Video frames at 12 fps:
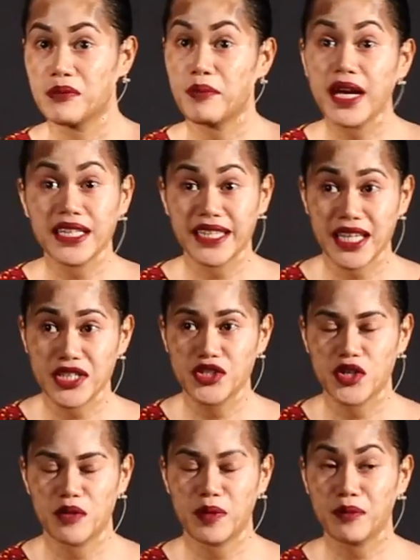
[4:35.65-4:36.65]
my day
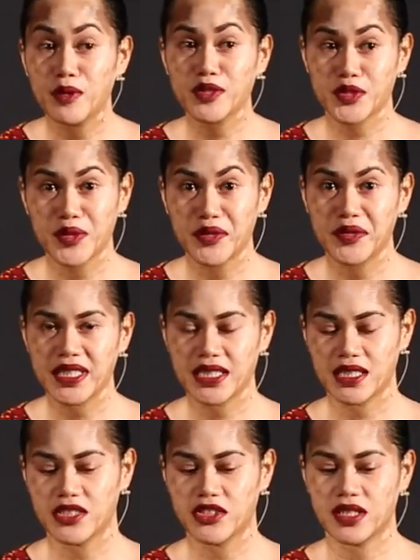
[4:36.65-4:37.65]
job, I'm also a
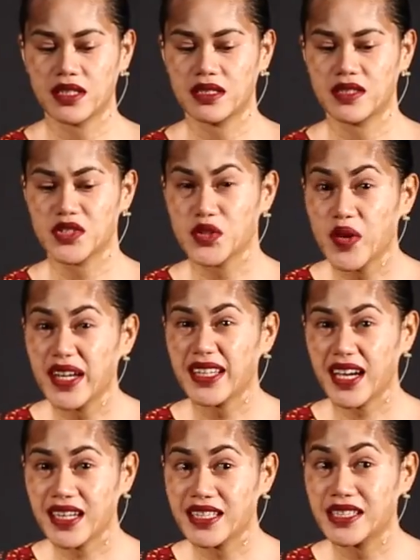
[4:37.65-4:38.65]
researcher. So I'd
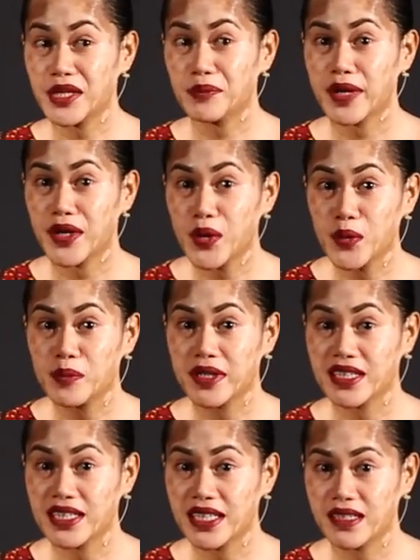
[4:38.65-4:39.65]
kind of done my
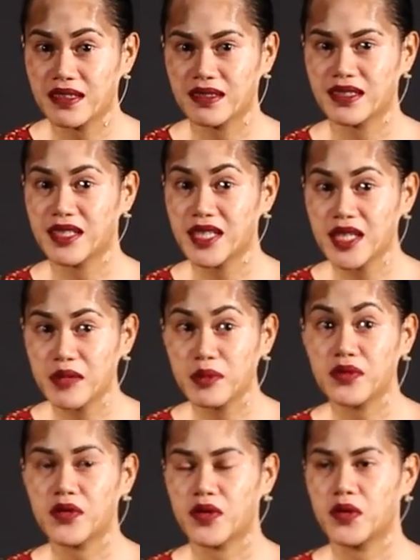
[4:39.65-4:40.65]
homework a little
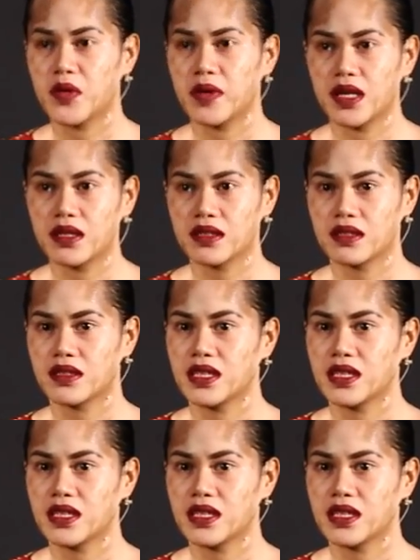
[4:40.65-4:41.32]
before going.